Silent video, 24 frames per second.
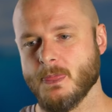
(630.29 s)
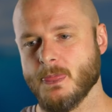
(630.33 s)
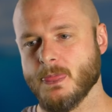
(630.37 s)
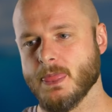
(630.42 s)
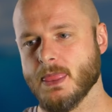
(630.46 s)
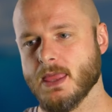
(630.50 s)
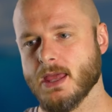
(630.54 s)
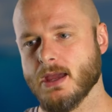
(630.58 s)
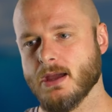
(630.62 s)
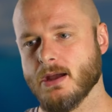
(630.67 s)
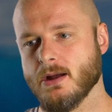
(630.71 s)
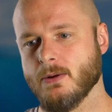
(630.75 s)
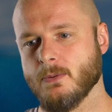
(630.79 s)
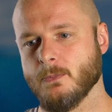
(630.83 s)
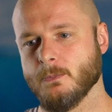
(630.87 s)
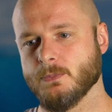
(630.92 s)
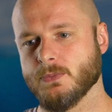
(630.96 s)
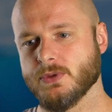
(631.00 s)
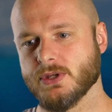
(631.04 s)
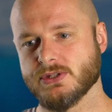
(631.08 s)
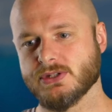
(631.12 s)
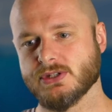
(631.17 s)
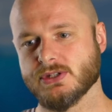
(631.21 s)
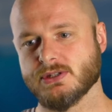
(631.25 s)
Now,
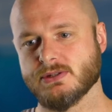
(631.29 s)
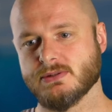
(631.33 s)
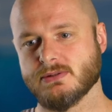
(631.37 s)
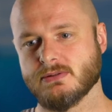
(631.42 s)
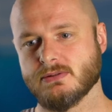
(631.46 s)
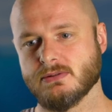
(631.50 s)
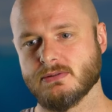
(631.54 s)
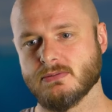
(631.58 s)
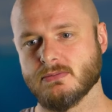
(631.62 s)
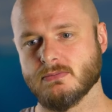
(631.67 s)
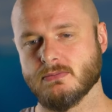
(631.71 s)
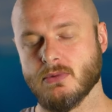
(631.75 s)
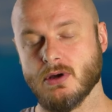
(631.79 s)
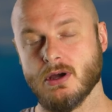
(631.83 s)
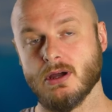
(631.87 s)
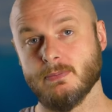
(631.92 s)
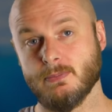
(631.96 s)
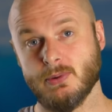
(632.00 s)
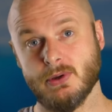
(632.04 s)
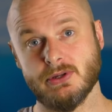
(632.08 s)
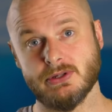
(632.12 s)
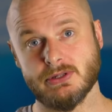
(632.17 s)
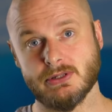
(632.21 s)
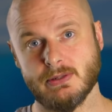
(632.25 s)
this is my own
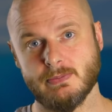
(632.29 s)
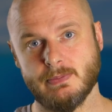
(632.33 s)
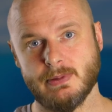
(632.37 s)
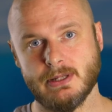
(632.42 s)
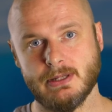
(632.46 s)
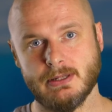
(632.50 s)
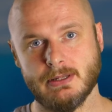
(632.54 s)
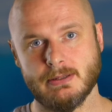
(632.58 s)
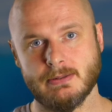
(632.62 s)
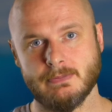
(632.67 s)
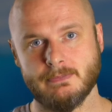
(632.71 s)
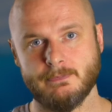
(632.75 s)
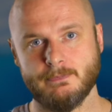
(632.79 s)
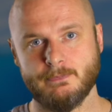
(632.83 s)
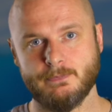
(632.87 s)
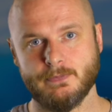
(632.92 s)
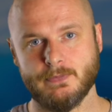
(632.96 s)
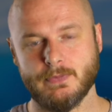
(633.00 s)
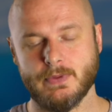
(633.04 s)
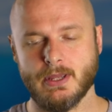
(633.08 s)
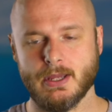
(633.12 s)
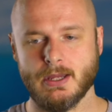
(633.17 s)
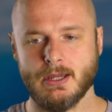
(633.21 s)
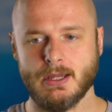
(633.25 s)
personal opinion.
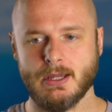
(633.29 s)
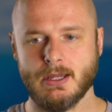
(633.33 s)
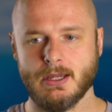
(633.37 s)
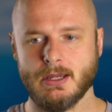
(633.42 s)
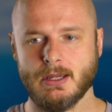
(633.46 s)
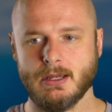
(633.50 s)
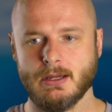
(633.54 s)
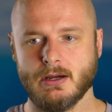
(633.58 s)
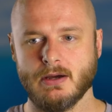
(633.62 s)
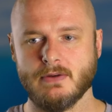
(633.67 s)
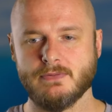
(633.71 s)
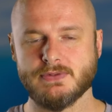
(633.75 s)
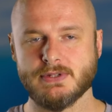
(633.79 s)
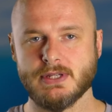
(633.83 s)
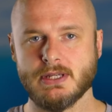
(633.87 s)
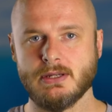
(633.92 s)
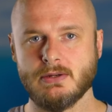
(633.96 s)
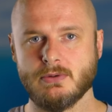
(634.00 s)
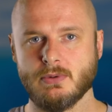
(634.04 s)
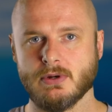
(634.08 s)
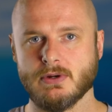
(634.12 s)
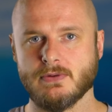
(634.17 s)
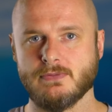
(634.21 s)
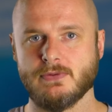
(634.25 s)
I've
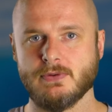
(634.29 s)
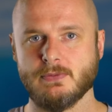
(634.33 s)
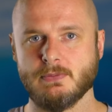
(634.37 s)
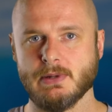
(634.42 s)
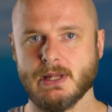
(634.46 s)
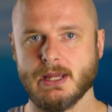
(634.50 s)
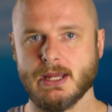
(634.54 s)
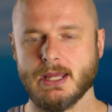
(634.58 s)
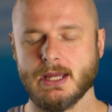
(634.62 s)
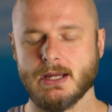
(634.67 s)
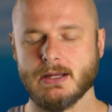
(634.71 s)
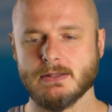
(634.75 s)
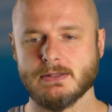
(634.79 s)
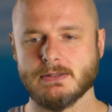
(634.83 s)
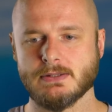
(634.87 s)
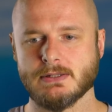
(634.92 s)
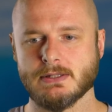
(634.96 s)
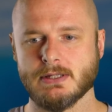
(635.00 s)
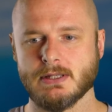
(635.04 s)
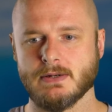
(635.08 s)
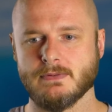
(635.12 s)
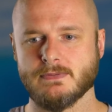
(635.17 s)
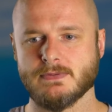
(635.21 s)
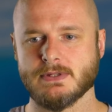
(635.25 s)
seen quite a few
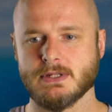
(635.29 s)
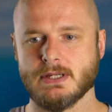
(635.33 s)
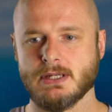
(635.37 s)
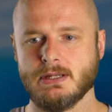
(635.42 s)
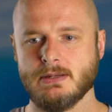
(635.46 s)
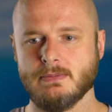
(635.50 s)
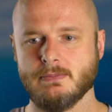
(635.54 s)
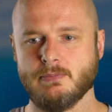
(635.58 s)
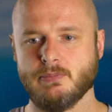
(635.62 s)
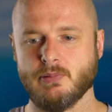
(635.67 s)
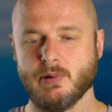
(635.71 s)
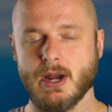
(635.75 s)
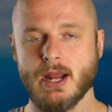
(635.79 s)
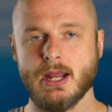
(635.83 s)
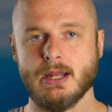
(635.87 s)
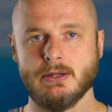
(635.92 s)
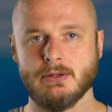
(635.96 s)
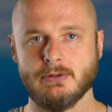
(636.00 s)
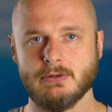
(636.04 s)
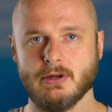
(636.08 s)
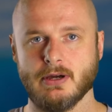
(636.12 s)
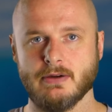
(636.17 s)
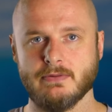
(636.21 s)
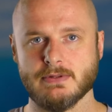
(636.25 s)
blackouts, and I've seen brand
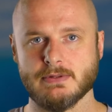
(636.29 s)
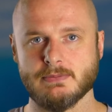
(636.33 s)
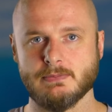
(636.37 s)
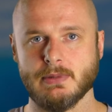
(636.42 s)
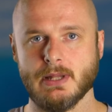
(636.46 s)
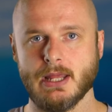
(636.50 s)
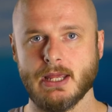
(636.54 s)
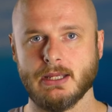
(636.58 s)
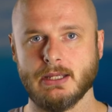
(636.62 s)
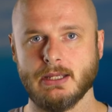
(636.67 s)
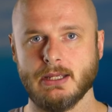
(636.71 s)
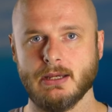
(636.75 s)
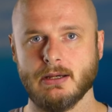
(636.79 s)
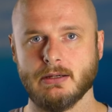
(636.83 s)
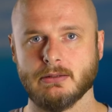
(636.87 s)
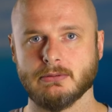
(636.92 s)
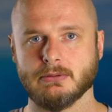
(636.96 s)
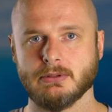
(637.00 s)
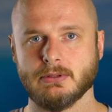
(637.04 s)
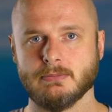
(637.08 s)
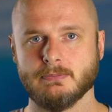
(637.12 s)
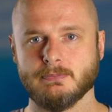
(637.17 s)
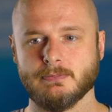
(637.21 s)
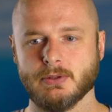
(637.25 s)
new divers blacking out
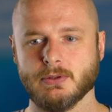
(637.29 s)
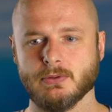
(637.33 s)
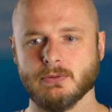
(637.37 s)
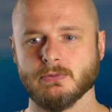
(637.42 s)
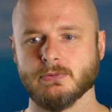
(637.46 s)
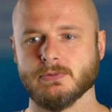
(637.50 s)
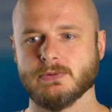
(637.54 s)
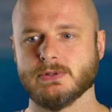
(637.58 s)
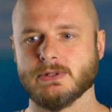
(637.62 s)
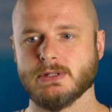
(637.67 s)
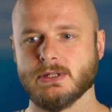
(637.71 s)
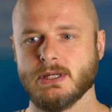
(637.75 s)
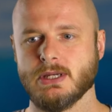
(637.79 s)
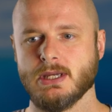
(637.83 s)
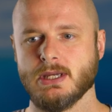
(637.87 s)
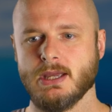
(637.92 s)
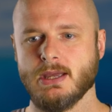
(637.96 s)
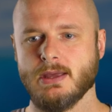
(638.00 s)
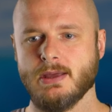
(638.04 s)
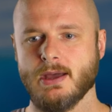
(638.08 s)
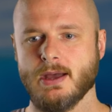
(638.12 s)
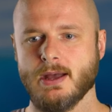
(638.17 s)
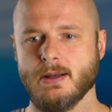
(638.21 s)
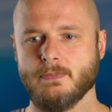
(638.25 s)
in pools.
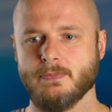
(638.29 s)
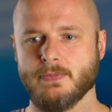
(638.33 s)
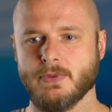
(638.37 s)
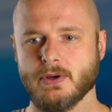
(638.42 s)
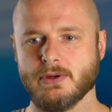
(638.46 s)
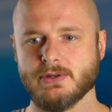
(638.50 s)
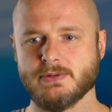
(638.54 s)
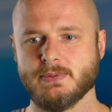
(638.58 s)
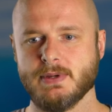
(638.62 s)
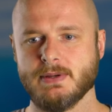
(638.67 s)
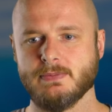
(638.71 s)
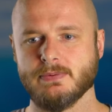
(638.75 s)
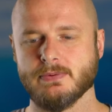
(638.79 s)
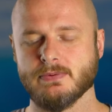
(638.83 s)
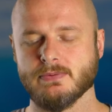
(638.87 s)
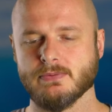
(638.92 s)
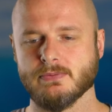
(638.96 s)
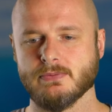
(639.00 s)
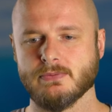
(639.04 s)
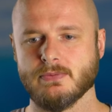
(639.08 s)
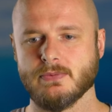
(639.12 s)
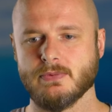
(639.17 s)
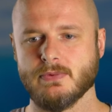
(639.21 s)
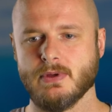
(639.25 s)
Those
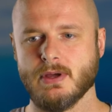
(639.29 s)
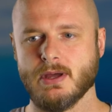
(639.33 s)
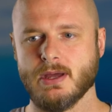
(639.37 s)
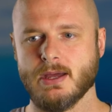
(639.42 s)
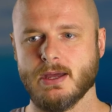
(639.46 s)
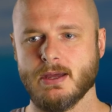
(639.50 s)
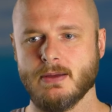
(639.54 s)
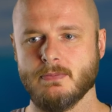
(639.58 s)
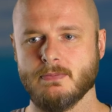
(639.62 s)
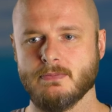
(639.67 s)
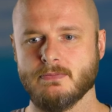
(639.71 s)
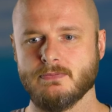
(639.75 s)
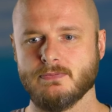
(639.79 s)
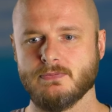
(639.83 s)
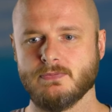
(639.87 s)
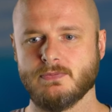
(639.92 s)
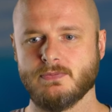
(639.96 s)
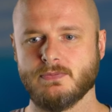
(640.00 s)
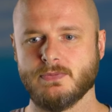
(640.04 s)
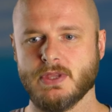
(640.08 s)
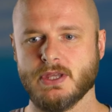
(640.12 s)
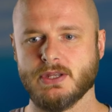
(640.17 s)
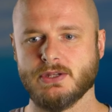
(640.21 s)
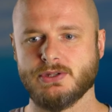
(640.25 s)
people
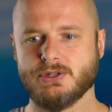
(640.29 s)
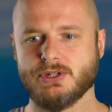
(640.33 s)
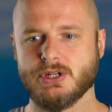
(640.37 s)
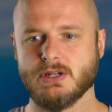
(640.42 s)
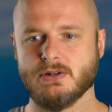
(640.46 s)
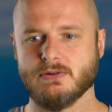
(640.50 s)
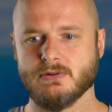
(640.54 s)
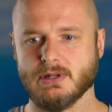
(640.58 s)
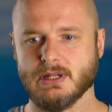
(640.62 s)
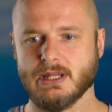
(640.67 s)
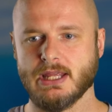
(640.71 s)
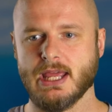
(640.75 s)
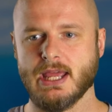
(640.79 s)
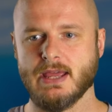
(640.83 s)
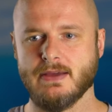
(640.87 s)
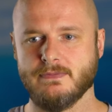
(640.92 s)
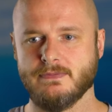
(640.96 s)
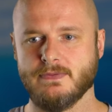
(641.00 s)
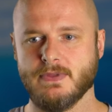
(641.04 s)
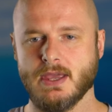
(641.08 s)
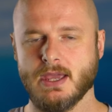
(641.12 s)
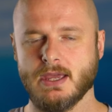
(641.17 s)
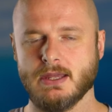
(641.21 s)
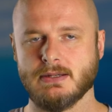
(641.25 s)
that generally
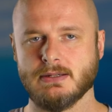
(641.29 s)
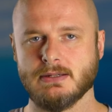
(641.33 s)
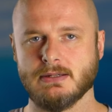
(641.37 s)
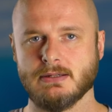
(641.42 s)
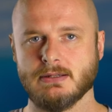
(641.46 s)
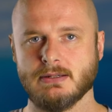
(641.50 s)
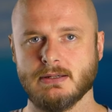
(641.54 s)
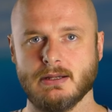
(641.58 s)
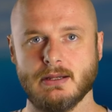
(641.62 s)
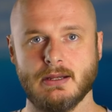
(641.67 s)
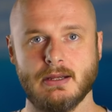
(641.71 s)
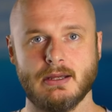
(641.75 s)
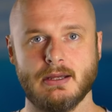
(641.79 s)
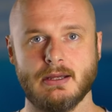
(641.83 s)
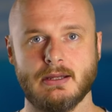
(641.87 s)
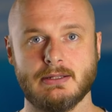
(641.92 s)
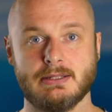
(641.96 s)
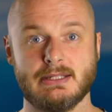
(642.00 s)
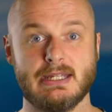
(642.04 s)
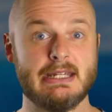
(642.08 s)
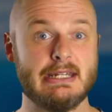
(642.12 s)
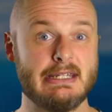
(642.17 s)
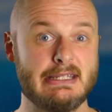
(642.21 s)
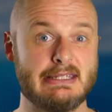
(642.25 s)
have that
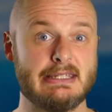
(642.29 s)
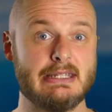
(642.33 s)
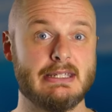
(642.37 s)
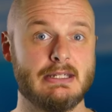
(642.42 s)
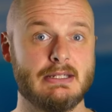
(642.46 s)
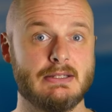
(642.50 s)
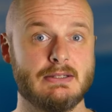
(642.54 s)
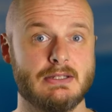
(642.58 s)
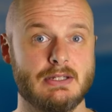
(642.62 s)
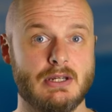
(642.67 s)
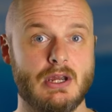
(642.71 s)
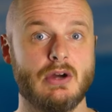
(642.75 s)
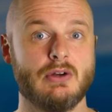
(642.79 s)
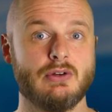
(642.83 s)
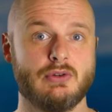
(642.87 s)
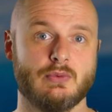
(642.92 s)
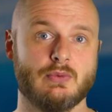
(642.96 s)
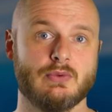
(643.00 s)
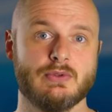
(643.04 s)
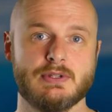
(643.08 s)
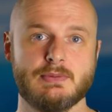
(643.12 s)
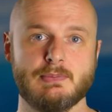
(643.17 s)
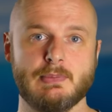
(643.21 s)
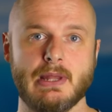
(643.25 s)
tendency to go
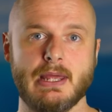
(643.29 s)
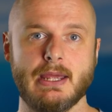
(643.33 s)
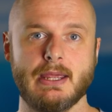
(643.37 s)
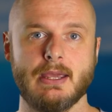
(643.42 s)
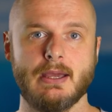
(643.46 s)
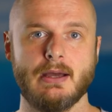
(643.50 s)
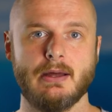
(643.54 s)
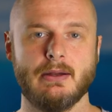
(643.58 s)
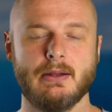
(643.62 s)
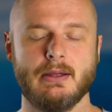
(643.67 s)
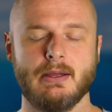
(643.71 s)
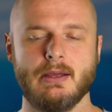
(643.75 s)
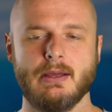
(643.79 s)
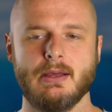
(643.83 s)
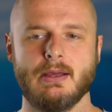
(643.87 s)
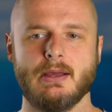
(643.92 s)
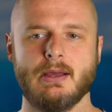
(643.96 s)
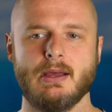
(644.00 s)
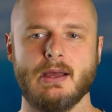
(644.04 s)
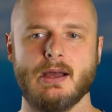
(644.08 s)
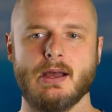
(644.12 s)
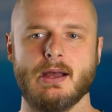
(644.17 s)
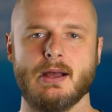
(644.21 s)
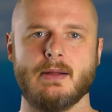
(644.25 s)
towards blackout,
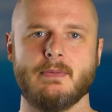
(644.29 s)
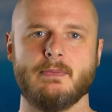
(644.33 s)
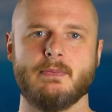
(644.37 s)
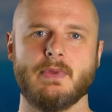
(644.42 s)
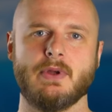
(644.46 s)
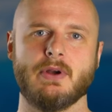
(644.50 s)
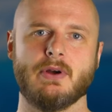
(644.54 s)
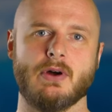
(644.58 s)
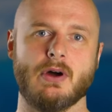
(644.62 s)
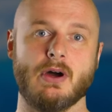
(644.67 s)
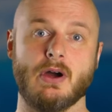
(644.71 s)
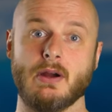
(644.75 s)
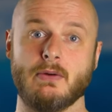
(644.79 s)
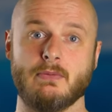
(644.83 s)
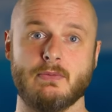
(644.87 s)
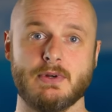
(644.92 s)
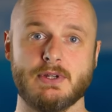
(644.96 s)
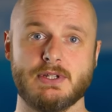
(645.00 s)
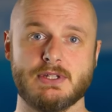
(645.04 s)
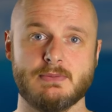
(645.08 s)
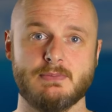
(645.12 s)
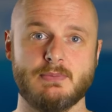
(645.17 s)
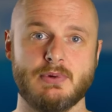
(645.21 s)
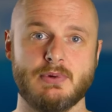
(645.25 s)
they're a high
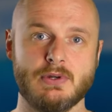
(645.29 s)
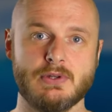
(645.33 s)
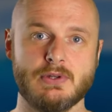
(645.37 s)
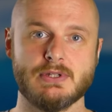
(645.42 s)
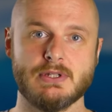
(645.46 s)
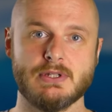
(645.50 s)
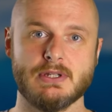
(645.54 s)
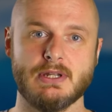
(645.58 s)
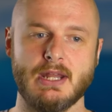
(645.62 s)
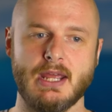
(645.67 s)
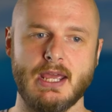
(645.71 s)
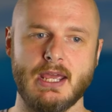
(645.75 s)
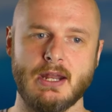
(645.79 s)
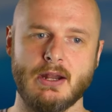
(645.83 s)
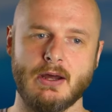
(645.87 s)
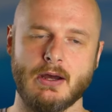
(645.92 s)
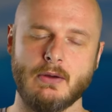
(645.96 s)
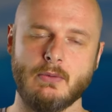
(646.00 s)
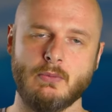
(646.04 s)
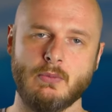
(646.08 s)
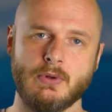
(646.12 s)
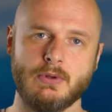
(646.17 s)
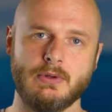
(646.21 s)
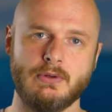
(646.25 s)
risk person, and I
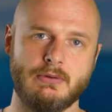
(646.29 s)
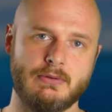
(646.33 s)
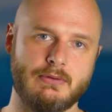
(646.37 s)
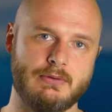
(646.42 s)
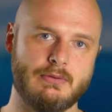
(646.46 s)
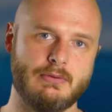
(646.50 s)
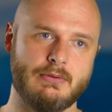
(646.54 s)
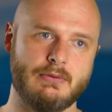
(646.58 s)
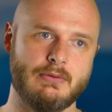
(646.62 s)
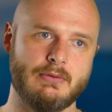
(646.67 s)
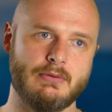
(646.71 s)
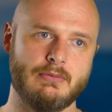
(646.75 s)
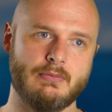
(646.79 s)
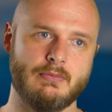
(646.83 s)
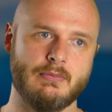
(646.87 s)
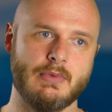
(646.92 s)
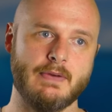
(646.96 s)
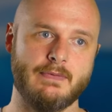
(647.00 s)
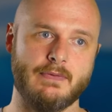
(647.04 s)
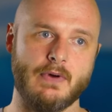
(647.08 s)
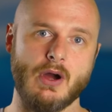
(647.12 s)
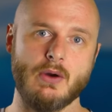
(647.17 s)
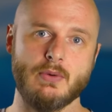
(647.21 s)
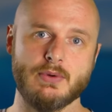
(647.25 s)
would,
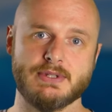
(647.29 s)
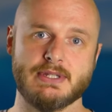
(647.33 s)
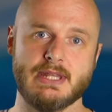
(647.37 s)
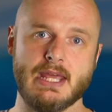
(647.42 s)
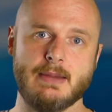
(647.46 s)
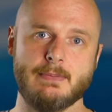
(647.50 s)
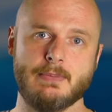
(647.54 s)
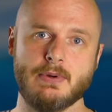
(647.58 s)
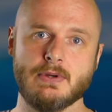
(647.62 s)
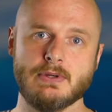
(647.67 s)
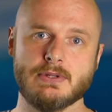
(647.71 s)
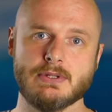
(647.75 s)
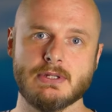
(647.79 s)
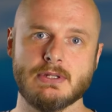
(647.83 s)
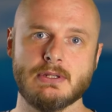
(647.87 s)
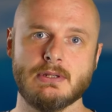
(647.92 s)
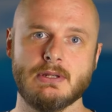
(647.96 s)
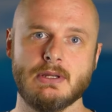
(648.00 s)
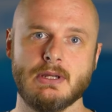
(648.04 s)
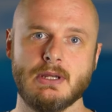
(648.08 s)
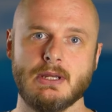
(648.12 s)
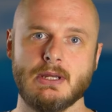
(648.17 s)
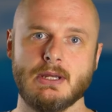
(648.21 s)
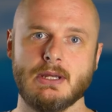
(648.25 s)
if I was that person
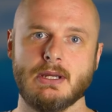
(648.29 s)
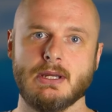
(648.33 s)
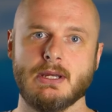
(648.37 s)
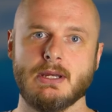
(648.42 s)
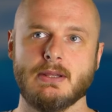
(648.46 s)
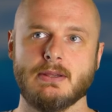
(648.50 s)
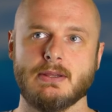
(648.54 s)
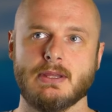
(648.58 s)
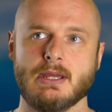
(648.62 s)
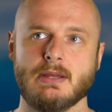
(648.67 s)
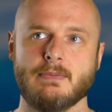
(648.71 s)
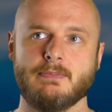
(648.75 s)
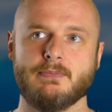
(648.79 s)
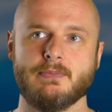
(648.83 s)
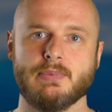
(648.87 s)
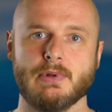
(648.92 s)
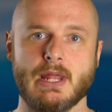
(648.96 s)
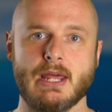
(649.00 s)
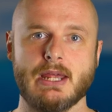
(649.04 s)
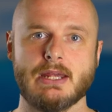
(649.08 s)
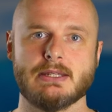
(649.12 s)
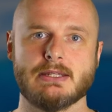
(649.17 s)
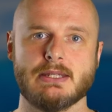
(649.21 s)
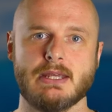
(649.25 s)
that
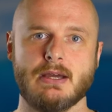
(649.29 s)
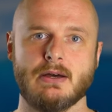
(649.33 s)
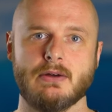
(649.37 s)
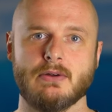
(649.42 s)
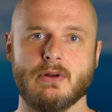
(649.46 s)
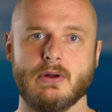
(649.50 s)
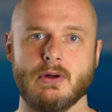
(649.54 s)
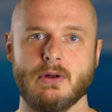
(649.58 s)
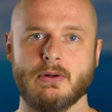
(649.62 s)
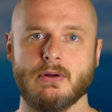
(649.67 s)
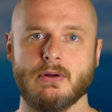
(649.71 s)
blacks out